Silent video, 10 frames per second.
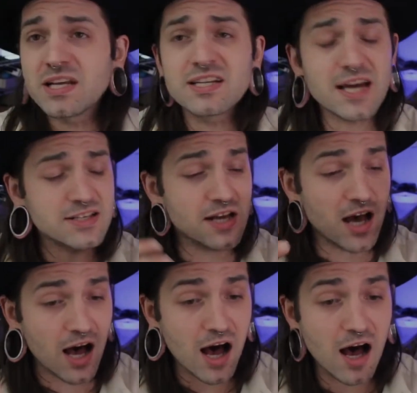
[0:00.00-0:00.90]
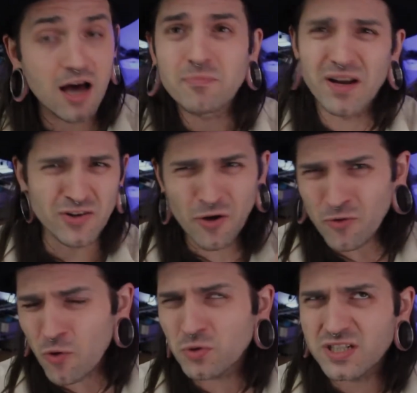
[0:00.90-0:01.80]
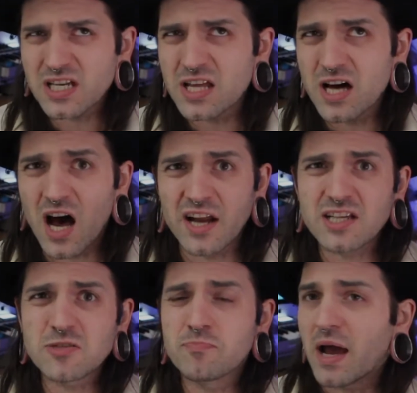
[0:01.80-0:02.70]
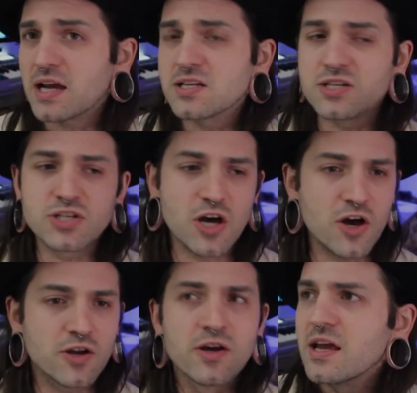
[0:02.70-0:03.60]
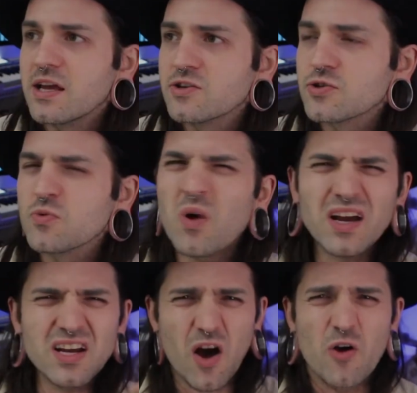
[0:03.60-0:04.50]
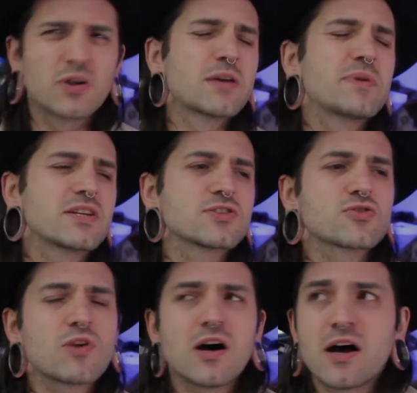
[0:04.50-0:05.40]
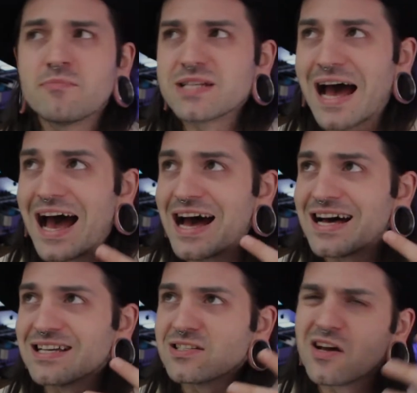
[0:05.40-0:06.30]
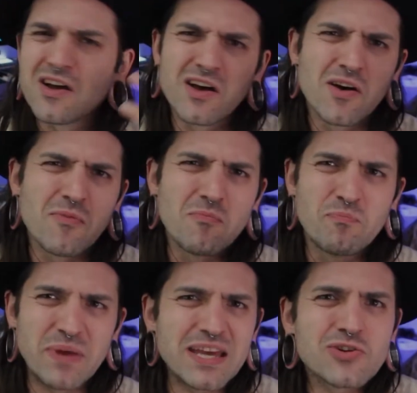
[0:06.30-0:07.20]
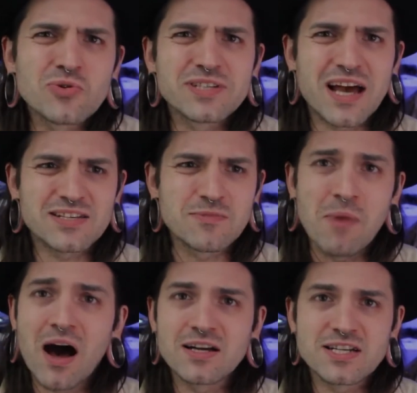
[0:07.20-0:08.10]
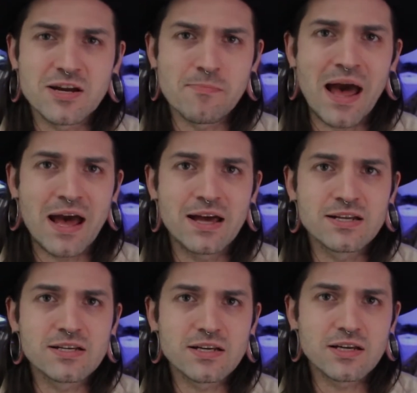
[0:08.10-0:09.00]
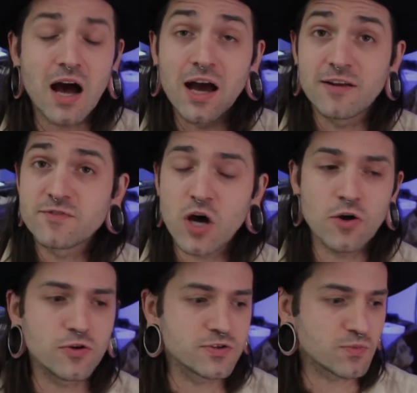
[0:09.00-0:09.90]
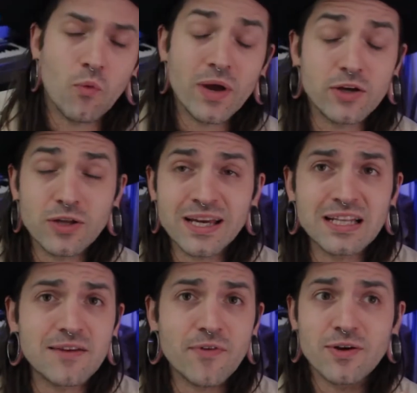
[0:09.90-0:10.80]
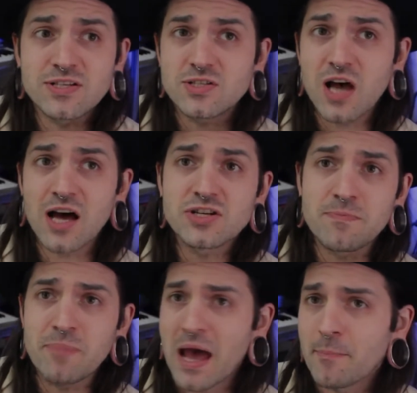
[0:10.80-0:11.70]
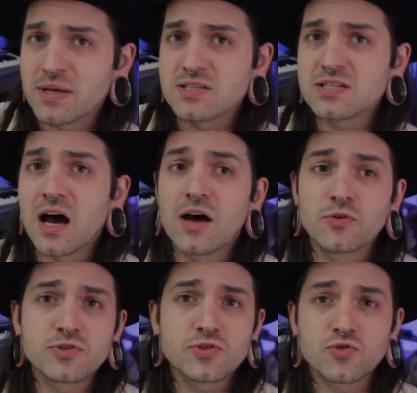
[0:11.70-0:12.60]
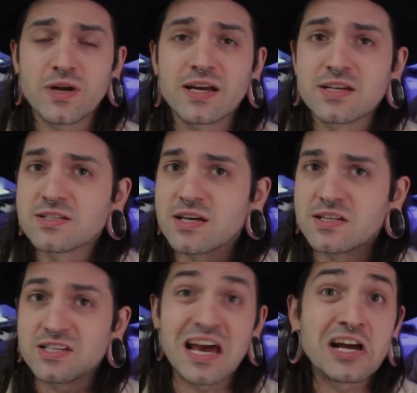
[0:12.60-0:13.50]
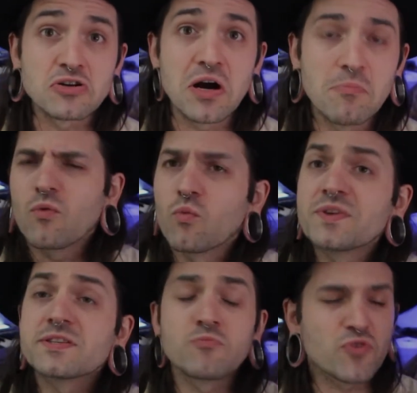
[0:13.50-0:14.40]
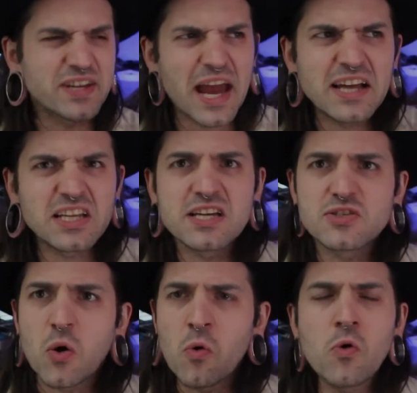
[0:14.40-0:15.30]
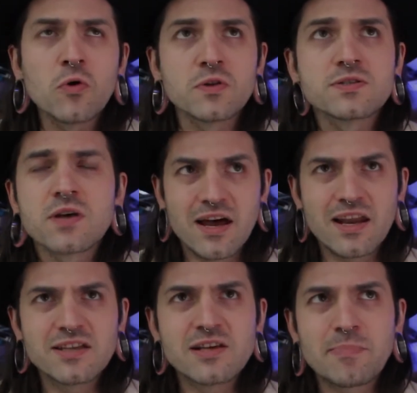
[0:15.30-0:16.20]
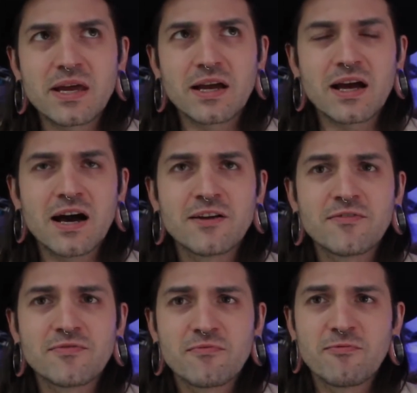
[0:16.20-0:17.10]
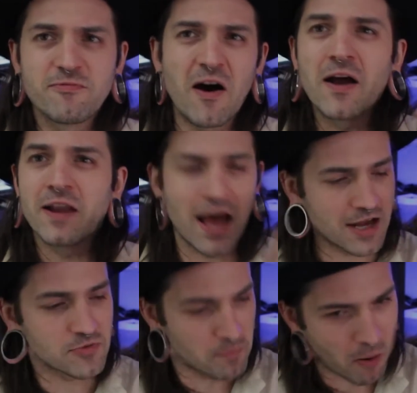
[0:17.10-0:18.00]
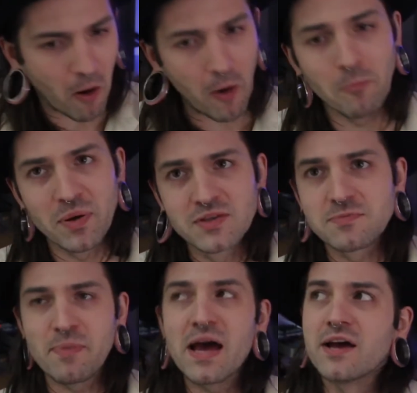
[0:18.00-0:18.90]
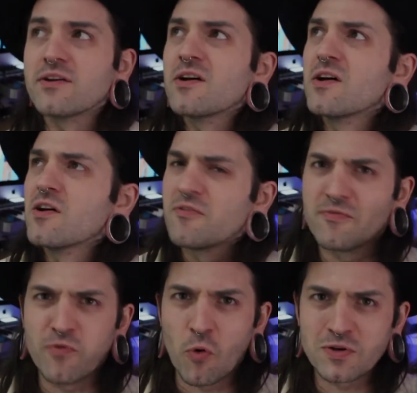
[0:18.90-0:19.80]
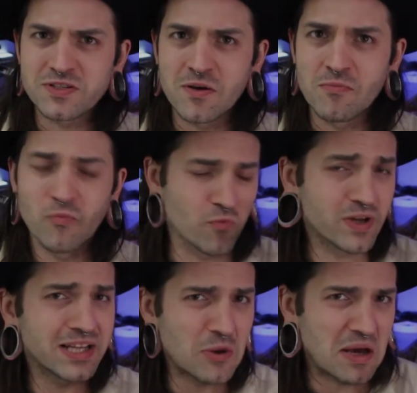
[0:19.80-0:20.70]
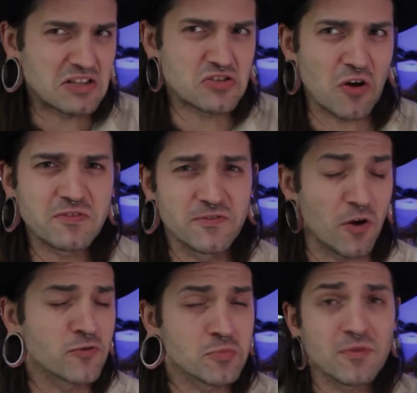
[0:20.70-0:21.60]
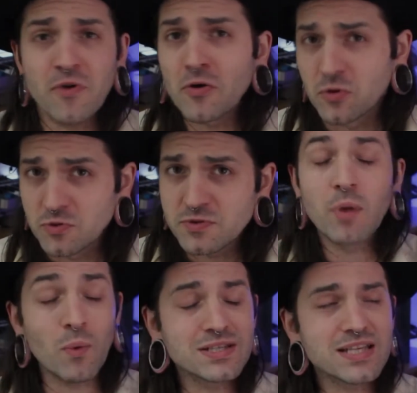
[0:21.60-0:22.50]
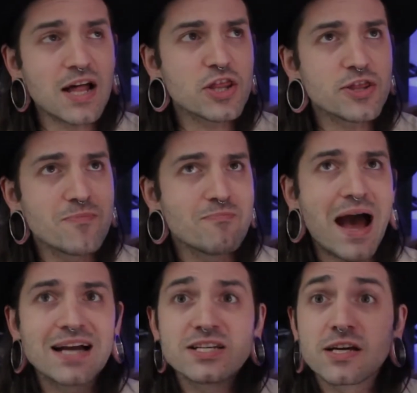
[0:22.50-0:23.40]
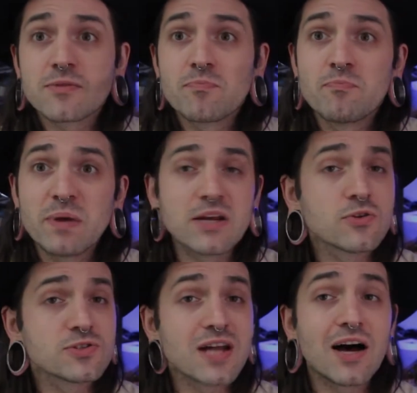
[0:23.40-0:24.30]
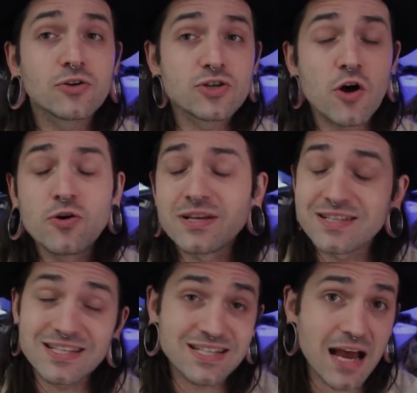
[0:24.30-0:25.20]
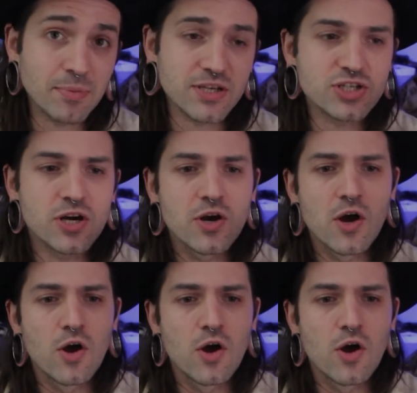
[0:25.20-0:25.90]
But then it takes a hard, but not altogether unexpected turn into what can only be described as Beatles-esque marching band kind of tones, where you're looking at that very Sgt. Pepper's style strings and snare drum. With some regalious horns, it ends up being a kind of fun and pompous bed for some really quite soft and vulnerable vocals. But once that thematic Beatles-style tone is established,